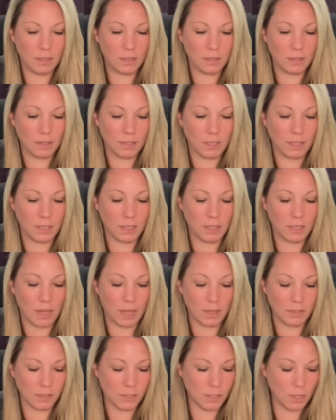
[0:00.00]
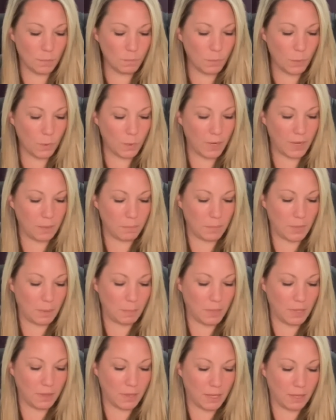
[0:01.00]
like at some point
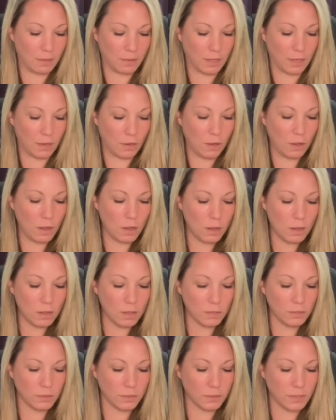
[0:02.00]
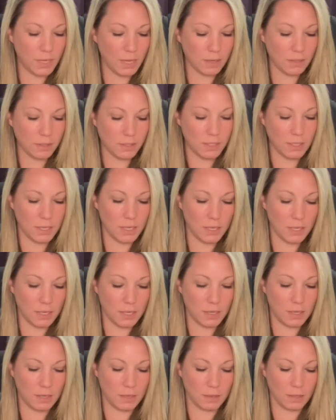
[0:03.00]
maybe they like called or
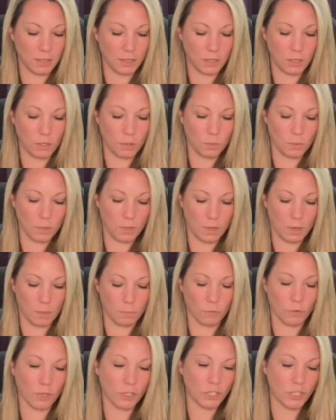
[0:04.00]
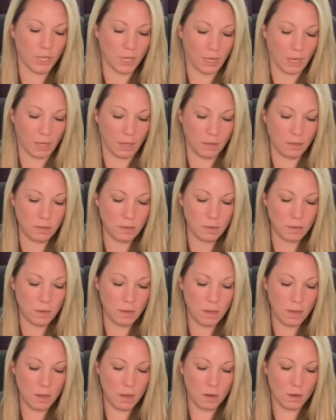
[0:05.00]
texted and like you would come rushing in
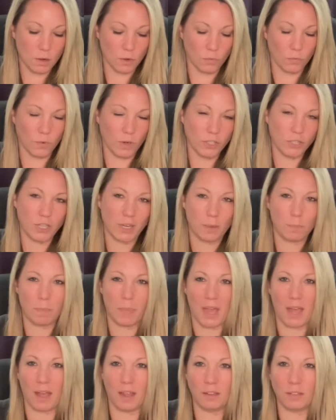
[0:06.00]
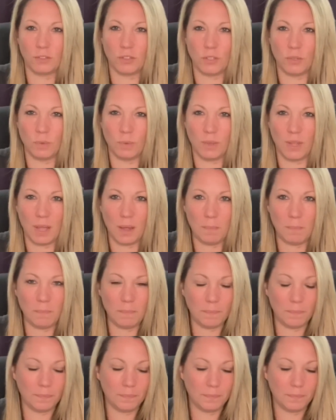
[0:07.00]
or rushing back to them.